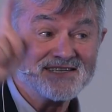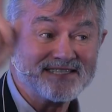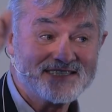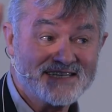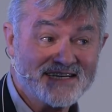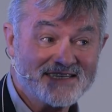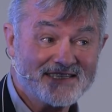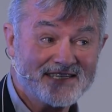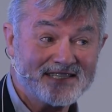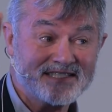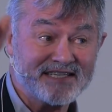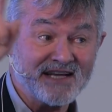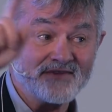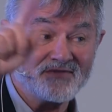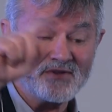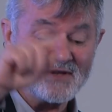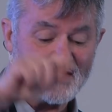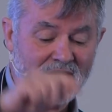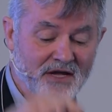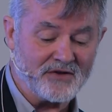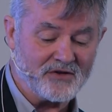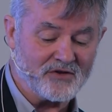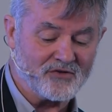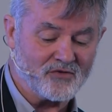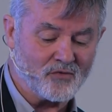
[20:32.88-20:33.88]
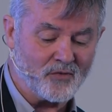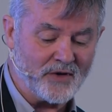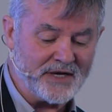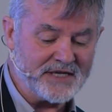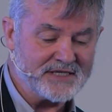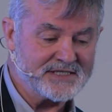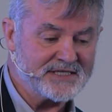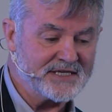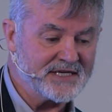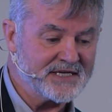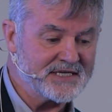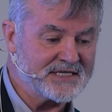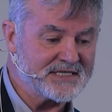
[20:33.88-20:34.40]
67 down to
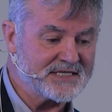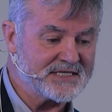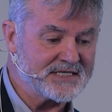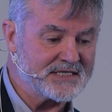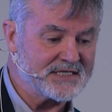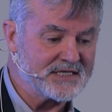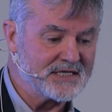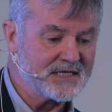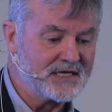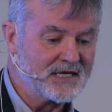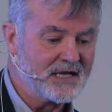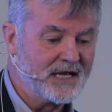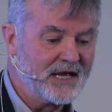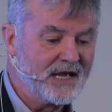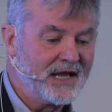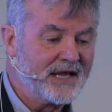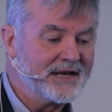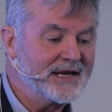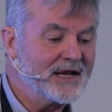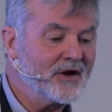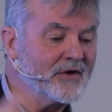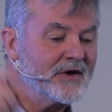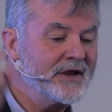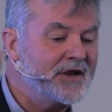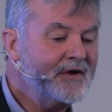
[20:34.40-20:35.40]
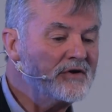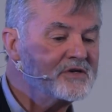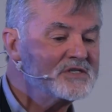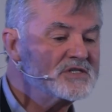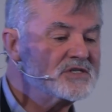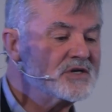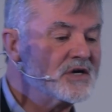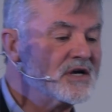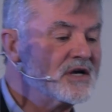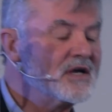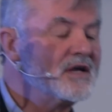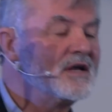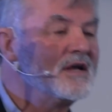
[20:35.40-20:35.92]
26. Now here's
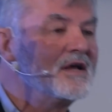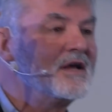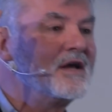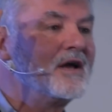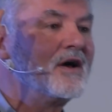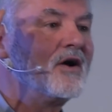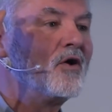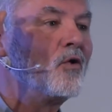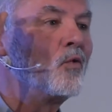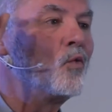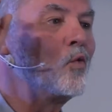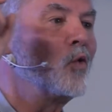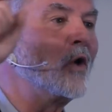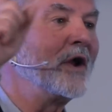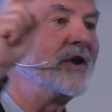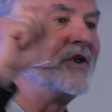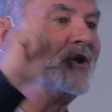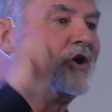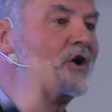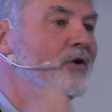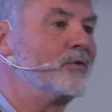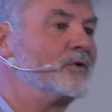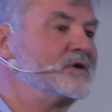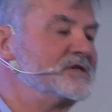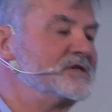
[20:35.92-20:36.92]
the one-year